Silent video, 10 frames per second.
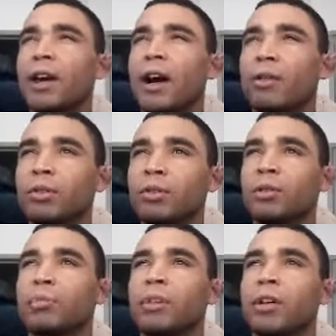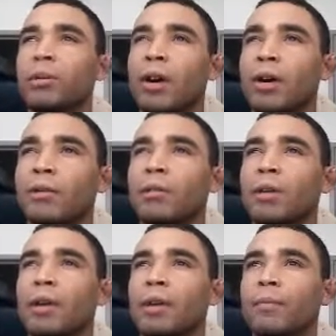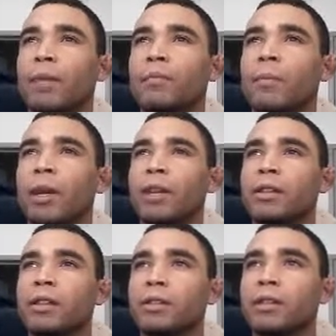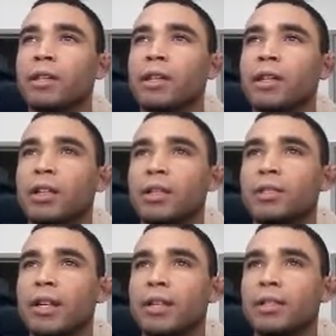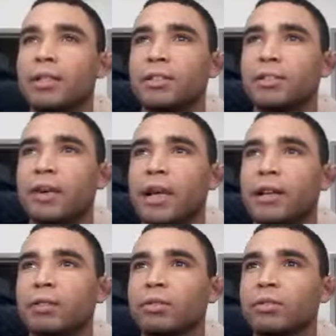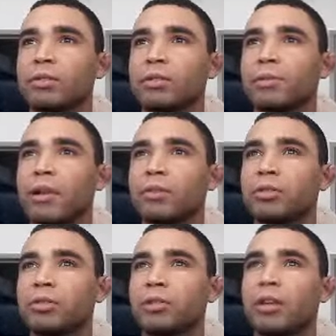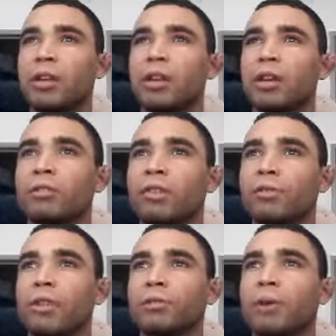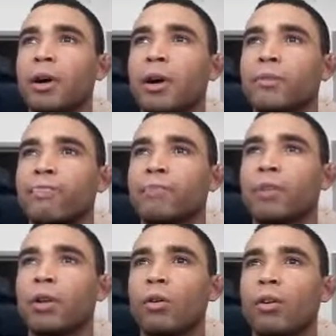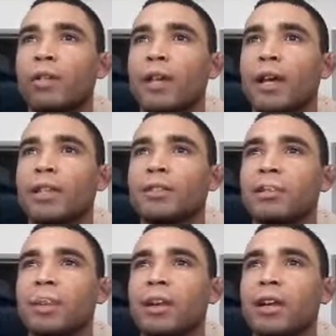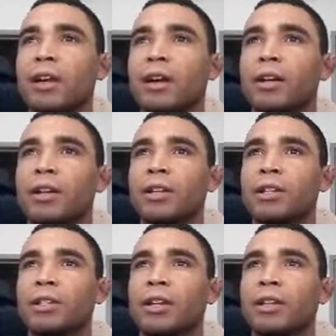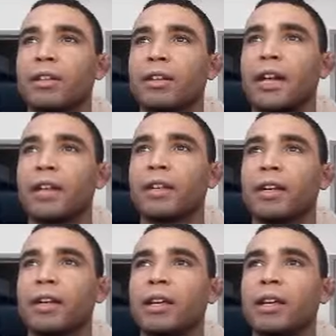I was doing pretty well. I'm winning the transition battles for the most part. The only thing I seem to get caught in is like the leg